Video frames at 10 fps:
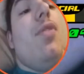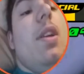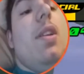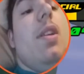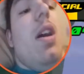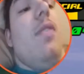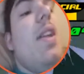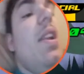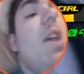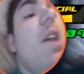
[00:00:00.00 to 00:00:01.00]
That I nailed
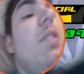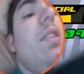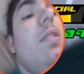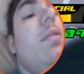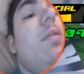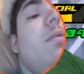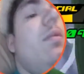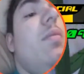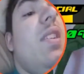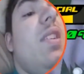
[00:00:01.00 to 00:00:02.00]
it. Cause I
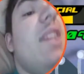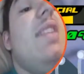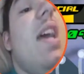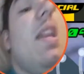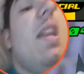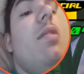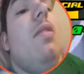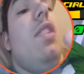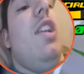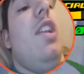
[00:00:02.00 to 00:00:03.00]
did. You guys
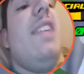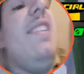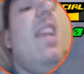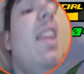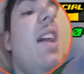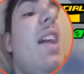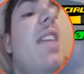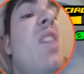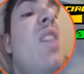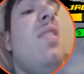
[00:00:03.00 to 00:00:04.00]
seen it. I nailed it like a
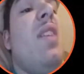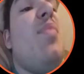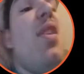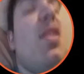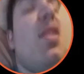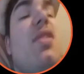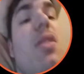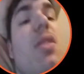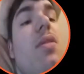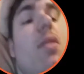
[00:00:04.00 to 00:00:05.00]
boss.
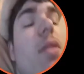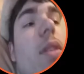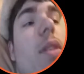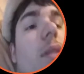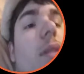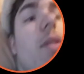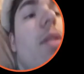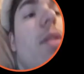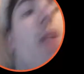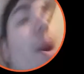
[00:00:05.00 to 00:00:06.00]
I really
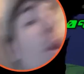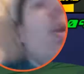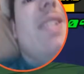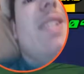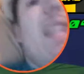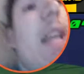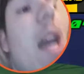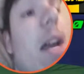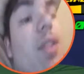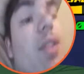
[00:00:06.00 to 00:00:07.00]
want to see that count though. I
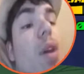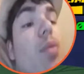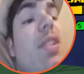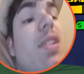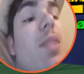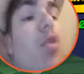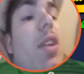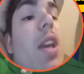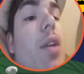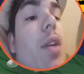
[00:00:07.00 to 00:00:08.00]
want to see more
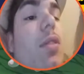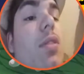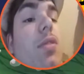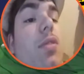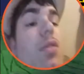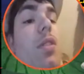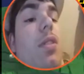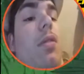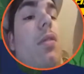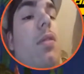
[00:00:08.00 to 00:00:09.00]
characters on
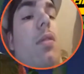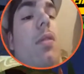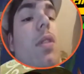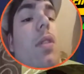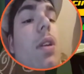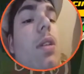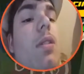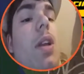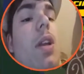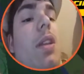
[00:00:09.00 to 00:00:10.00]
here. Like
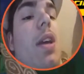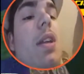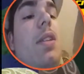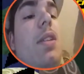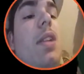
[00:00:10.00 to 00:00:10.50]
that. That's.